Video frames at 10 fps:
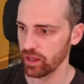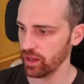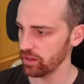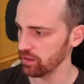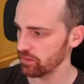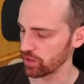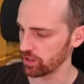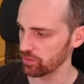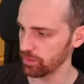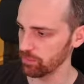And okay,
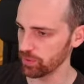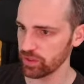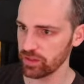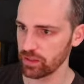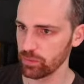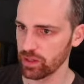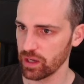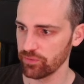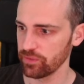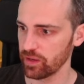it's very important that we
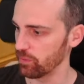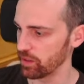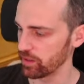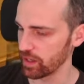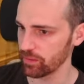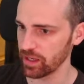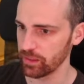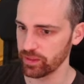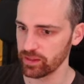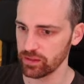have our game
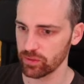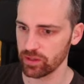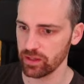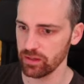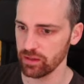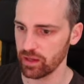calibrated, okay,